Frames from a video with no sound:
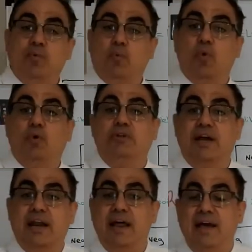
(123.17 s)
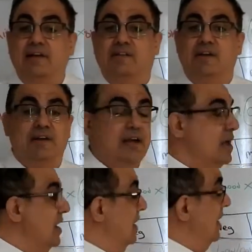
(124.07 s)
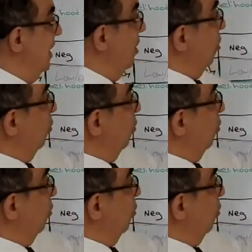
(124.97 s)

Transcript: reward, and exit. Now,